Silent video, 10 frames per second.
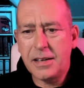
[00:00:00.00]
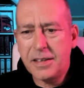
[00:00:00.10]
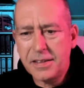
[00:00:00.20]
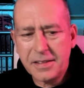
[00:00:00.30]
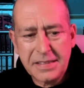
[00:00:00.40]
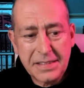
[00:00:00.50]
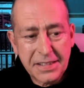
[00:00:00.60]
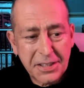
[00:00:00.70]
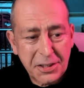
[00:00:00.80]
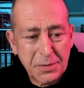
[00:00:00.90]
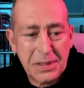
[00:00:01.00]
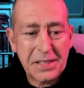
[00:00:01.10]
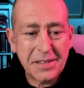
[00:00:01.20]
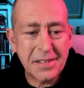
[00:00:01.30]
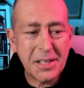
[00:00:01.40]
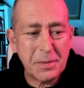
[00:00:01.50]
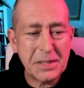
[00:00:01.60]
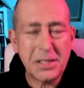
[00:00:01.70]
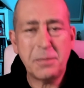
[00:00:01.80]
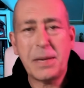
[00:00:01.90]
Another thing to do when you come
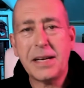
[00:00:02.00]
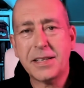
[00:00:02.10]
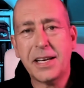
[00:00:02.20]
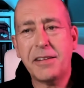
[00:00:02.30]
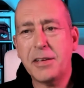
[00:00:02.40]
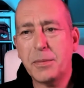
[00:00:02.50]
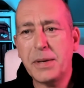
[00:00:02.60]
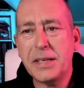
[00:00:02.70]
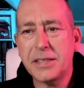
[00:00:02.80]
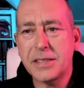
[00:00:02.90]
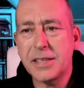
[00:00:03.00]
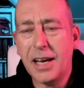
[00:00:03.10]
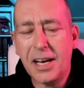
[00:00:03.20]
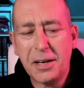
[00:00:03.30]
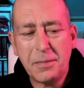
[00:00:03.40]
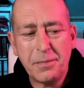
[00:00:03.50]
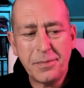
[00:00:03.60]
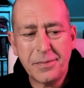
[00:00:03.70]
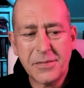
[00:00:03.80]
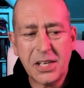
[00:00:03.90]
into the paddock area of the pits,
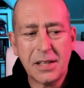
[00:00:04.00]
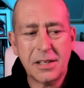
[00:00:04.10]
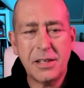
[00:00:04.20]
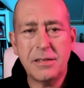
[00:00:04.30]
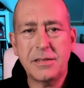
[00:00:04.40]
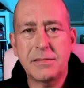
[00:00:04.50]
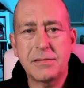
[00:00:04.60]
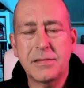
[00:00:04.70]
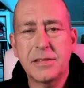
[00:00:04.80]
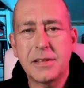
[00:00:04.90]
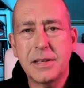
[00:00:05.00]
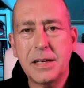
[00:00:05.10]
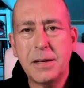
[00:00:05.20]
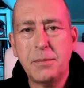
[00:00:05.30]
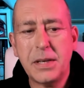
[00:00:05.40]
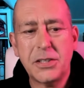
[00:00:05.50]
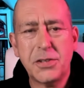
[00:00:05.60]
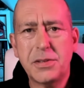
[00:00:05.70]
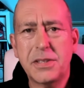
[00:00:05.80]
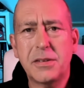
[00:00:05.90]
check the coolant. Make
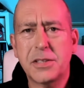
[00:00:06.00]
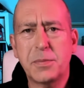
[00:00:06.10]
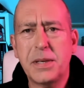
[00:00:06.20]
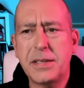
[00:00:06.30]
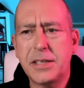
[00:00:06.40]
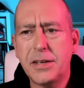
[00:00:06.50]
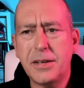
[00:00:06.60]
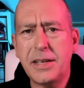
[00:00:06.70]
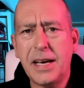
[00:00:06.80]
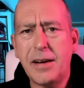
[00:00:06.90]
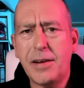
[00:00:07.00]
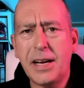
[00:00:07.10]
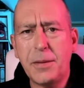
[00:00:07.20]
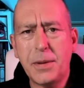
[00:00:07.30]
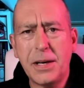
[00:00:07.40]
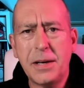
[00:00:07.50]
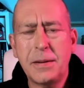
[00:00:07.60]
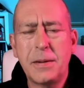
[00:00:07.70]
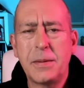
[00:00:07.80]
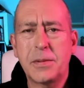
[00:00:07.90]
sure it's not spitting coolant out anywhere,
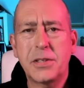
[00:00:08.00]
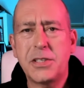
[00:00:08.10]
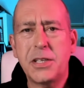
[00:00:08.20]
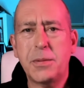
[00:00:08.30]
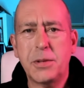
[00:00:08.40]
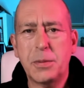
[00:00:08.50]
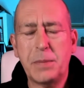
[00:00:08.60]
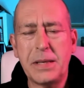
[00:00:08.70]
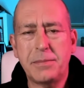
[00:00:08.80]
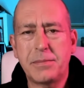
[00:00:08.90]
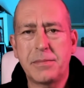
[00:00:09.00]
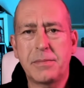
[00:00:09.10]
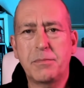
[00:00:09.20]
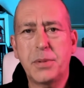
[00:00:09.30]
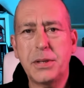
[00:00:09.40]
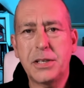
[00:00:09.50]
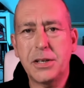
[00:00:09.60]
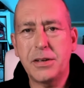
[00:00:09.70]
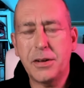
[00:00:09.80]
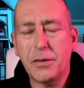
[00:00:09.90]
because you don't want to be putting
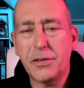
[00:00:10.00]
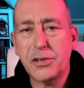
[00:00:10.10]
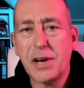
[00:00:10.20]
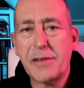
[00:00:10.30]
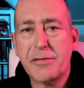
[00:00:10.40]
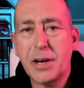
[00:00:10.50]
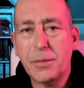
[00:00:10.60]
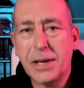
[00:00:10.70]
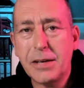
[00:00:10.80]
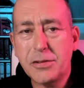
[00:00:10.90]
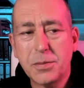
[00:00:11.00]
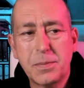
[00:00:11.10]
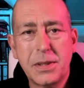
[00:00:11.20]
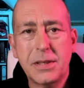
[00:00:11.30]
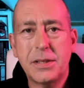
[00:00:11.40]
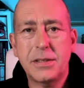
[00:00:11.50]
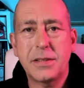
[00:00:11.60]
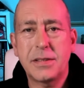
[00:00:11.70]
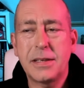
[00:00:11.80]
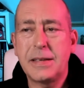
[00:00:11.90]
coolant on the track for anyone else,
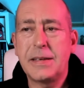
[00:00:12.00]
because